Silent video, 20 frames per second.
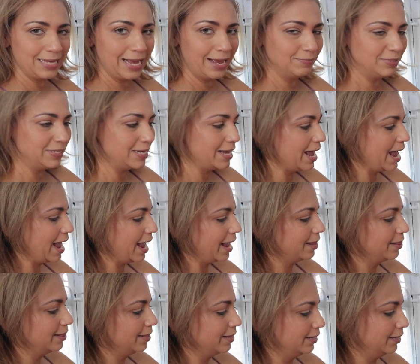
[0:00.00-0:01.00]
Time to
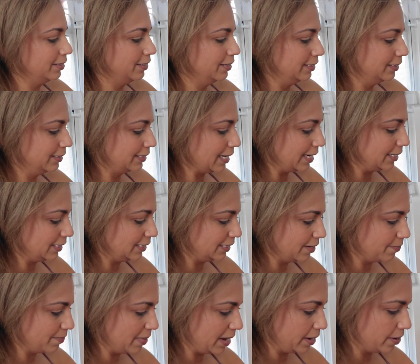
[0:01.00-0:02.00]
add the diced
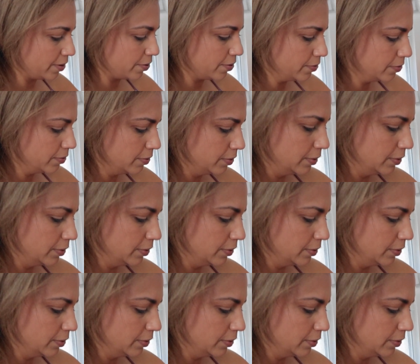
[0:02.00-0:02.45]
tomato